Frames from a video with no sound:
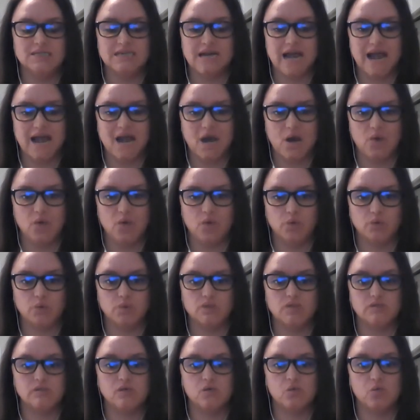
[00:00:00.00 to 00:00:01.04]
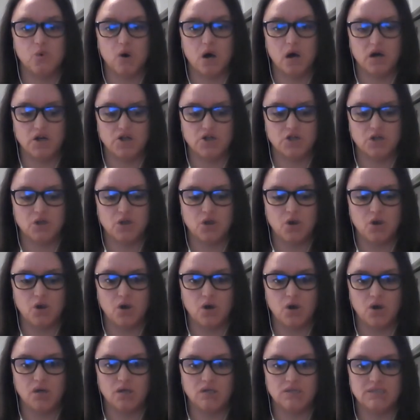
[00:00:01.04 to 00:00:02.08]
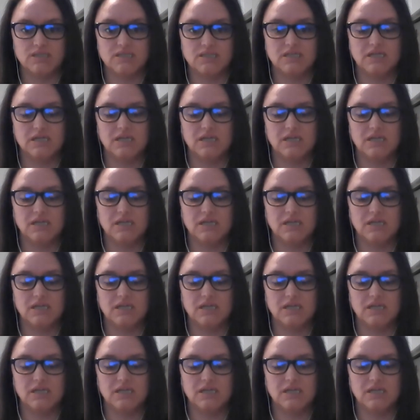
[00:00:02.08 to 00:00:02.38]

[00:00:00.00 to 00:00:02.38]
towels, washcloths,